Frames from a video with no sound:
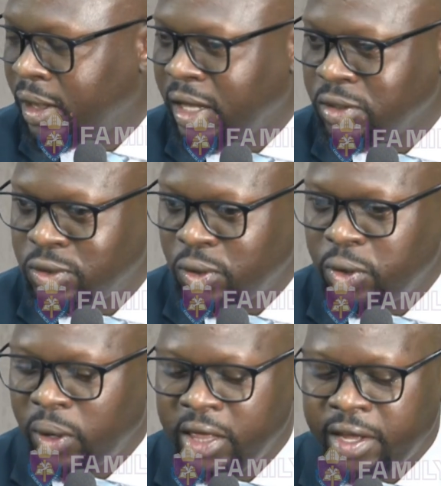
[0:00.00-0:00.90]
And so
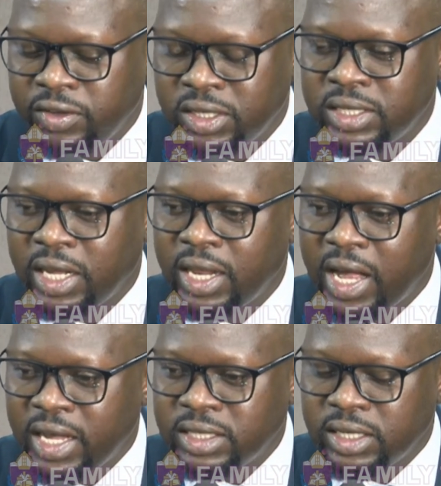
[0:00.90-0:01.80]
you're either registered
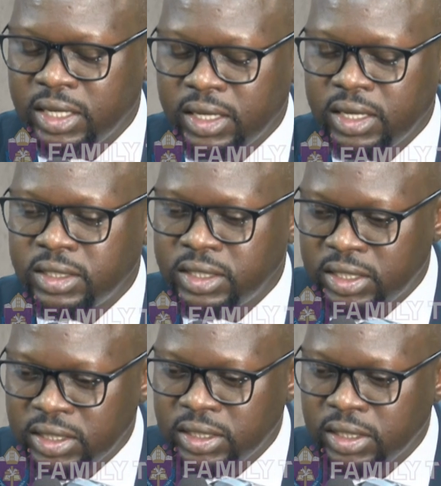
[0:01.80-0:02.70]
as a
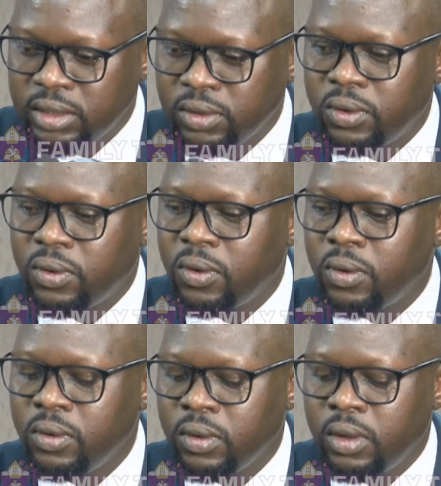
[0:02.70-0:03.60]
citizen
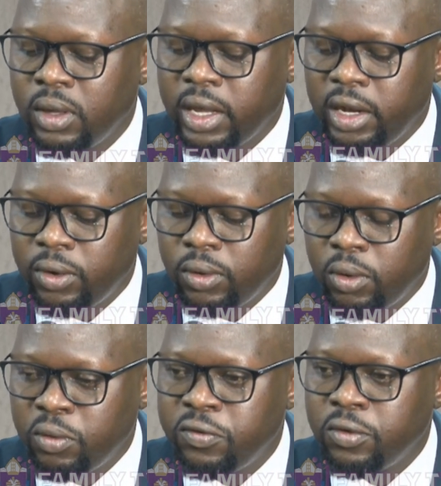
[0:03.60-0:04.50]
or a
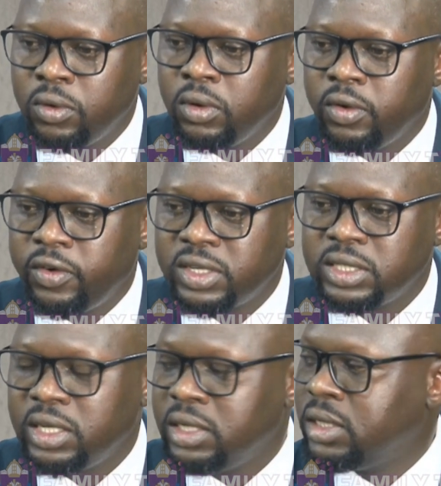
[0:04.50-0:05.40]
lawful
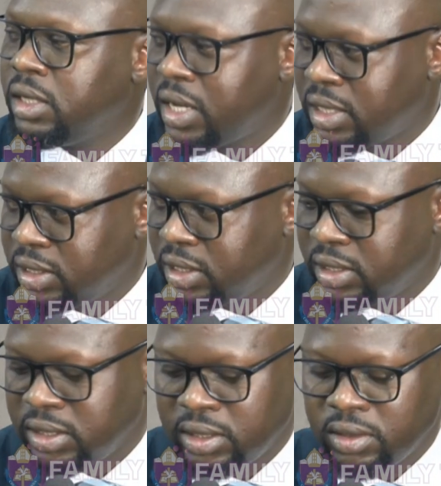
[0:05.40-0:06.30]
resident
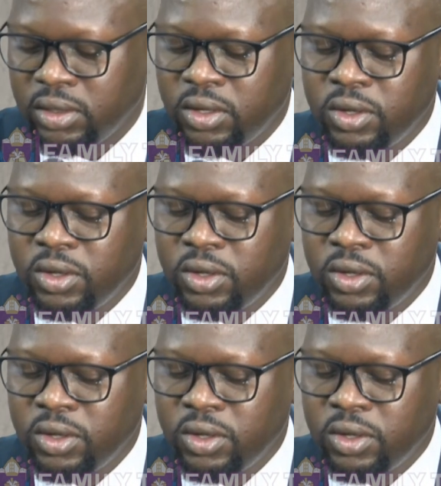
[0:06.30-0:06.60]
non-citizen.